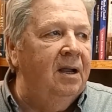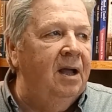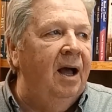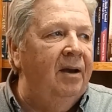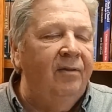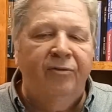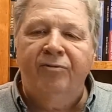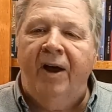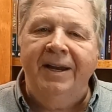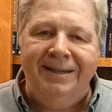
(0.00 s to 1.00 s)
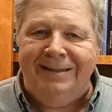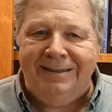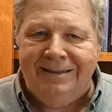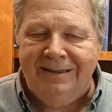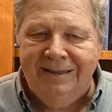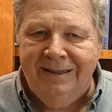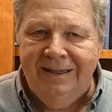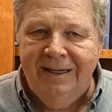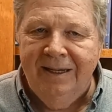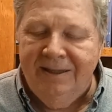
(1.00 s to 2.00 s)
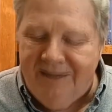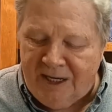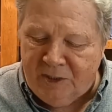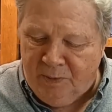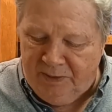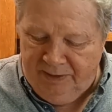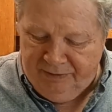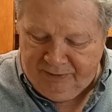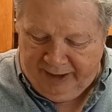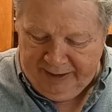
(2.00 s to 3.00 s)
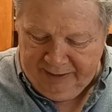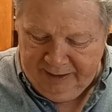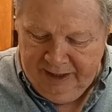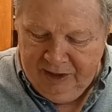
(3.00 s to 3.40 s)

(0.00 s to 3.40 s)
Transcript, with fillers: got frightened, desperately frightened.